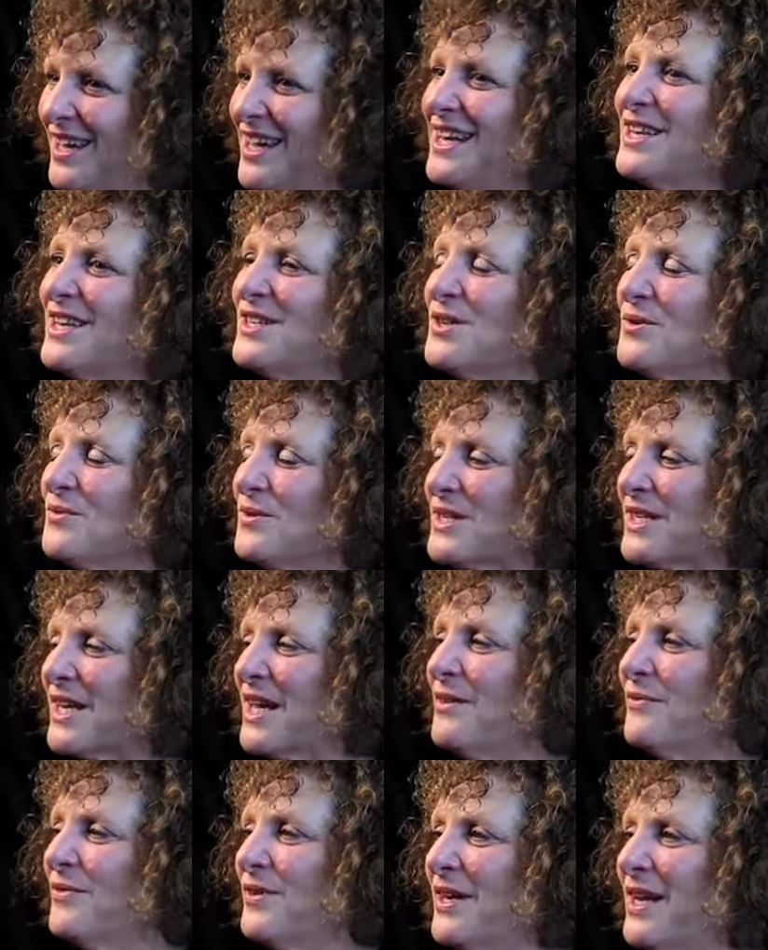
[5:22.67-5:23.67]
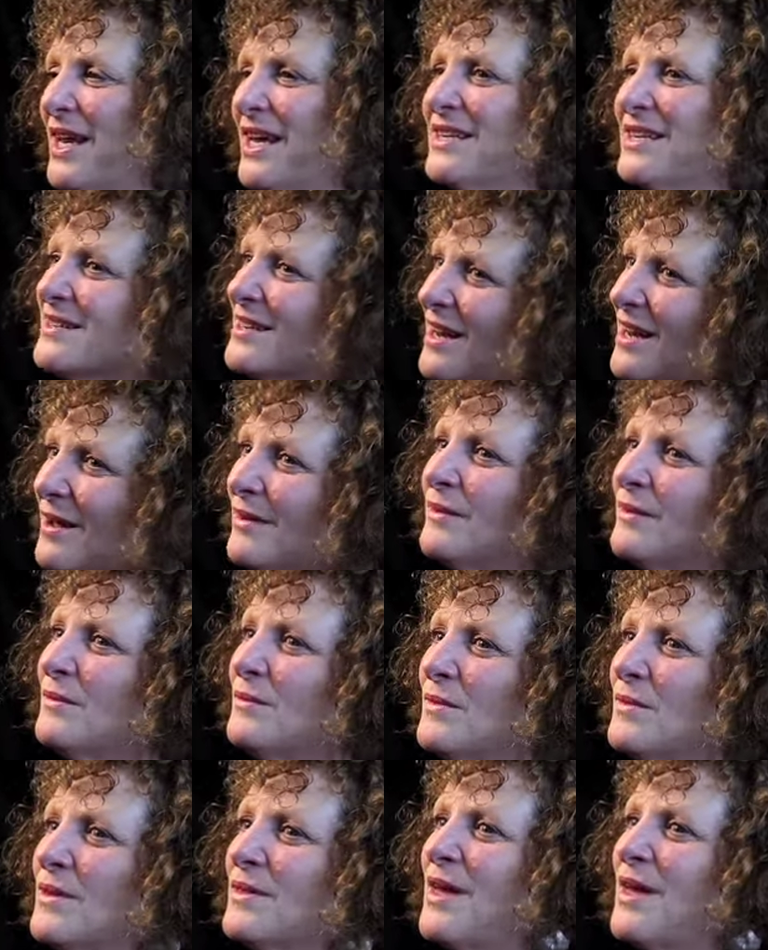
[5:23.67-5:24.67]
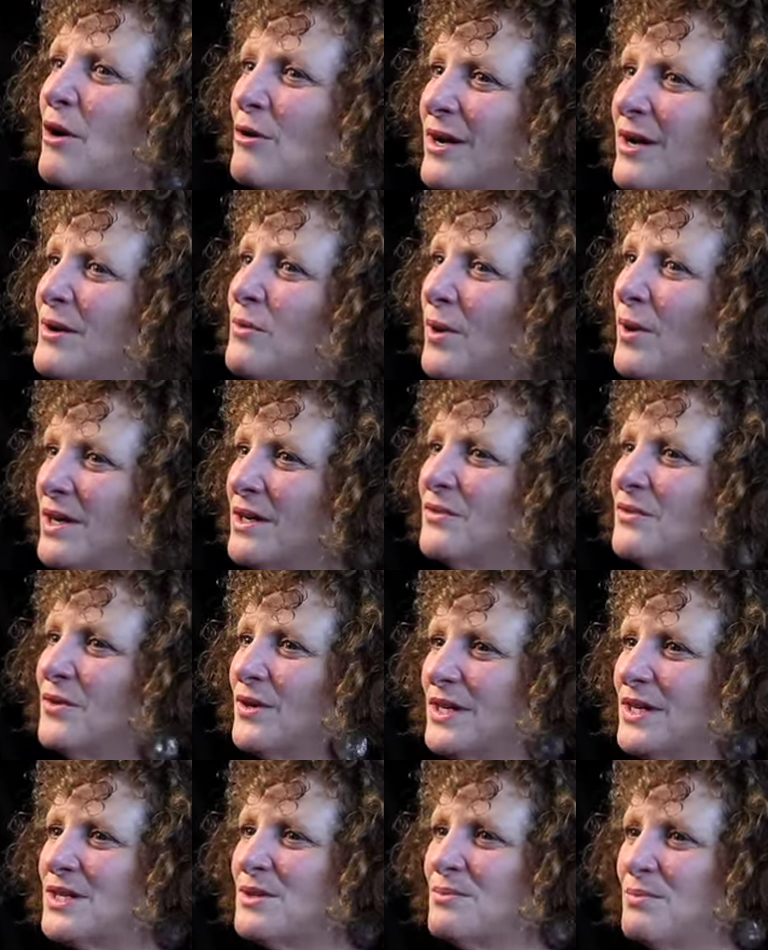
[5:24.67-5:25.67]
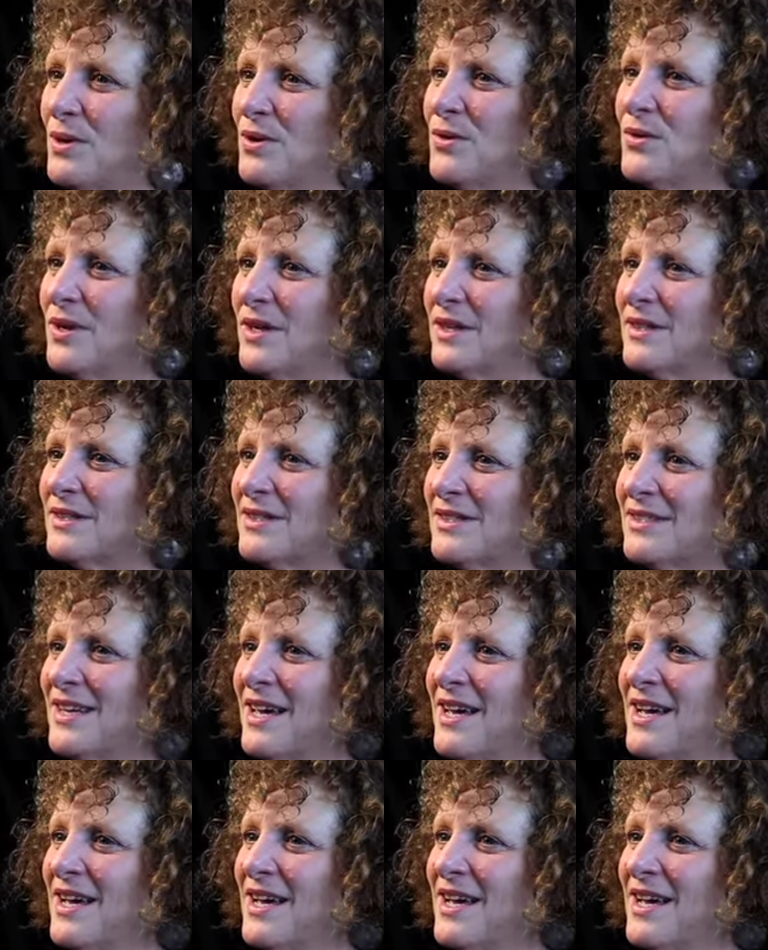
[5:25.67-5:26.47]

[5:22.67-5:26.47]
It is a risk if it isn't a thoroughly wonderful experience.